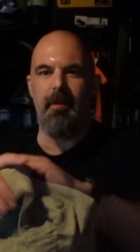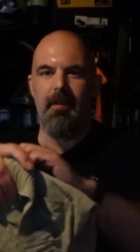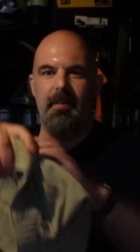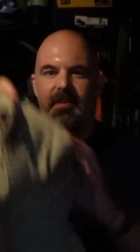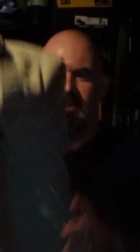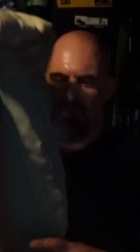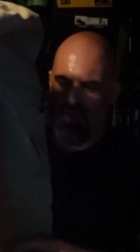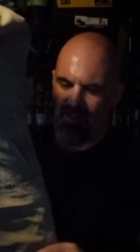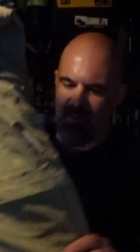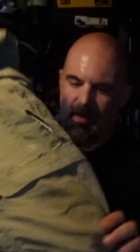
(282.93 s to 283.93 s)
these are the
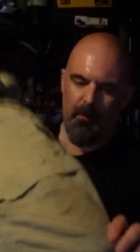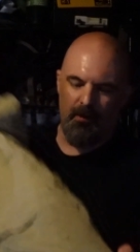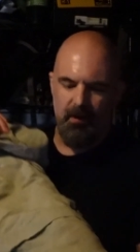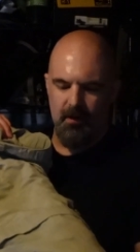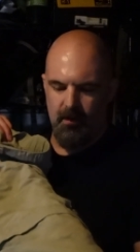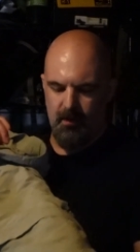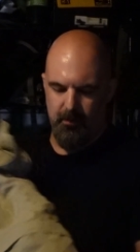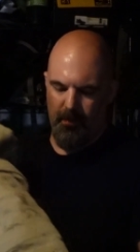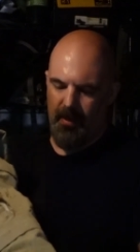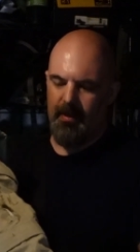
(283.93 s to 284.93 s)
pants that I wore,
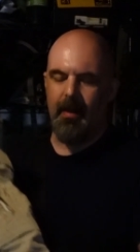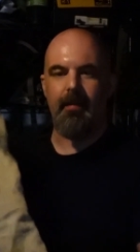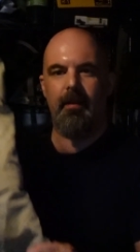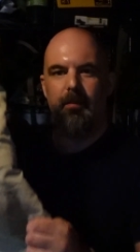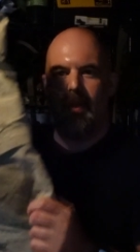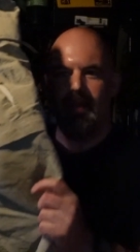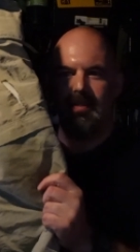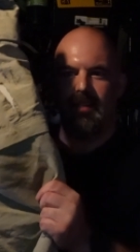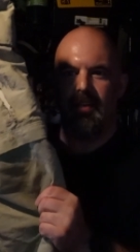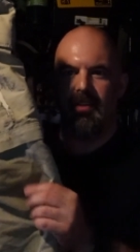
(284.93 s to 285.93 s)
my nylon
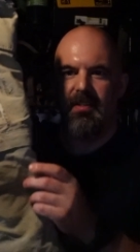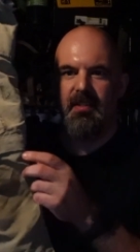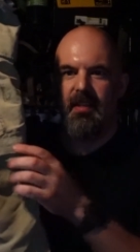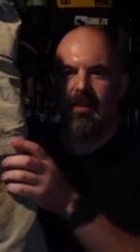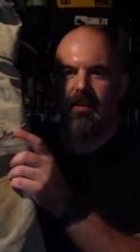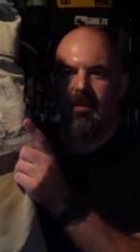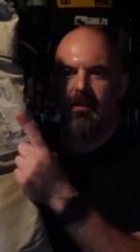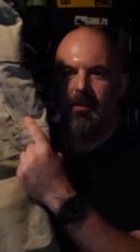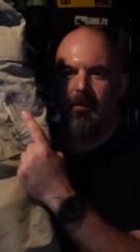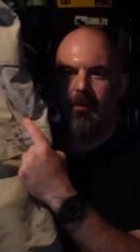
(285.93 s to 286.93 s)
pants. And you can see
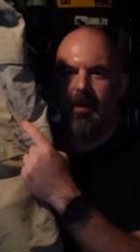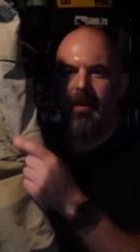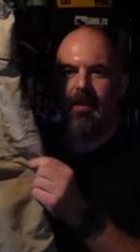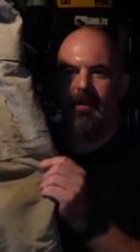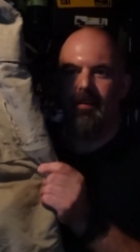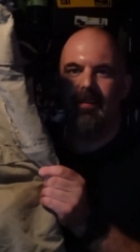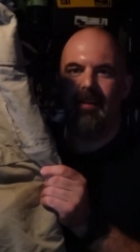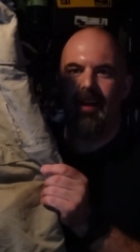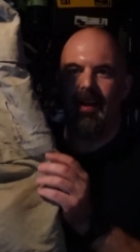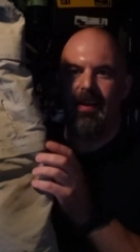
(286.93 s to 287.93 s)
right here,
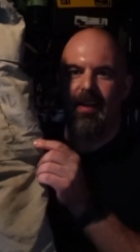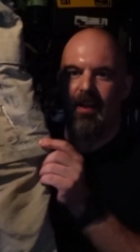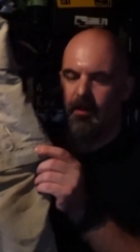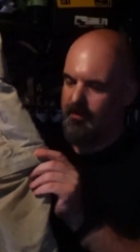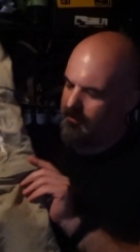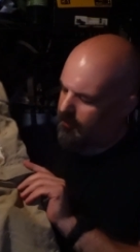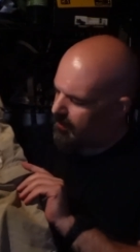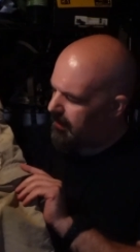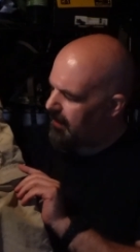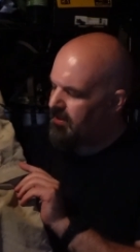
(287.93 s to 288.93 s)
I got a
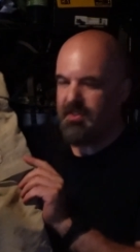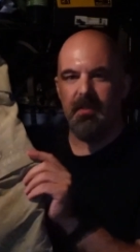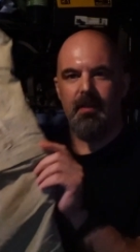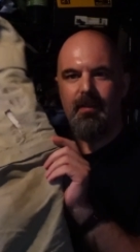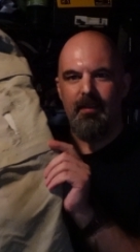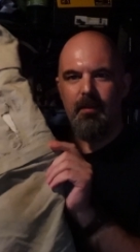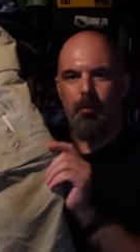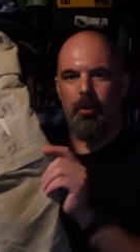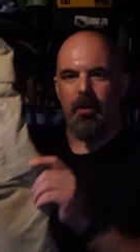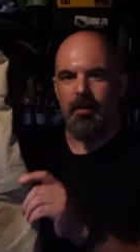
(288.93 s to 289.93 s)
really nice
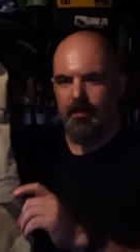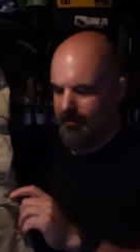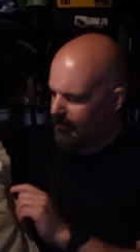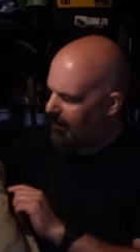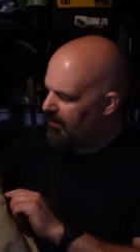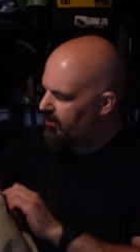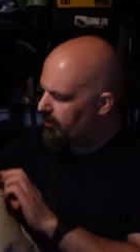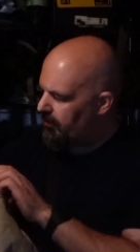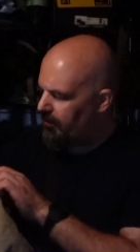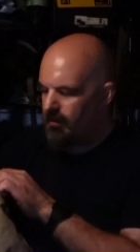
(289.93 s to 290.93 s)
burn
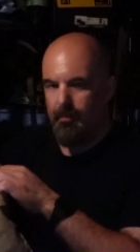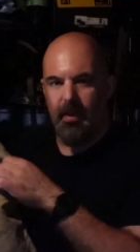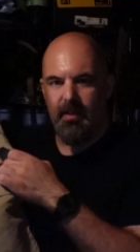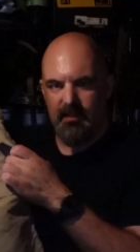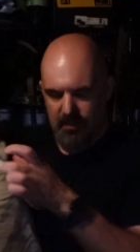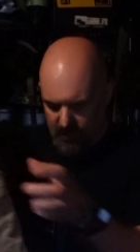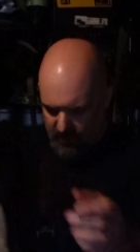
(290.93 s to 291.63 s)
into the pants.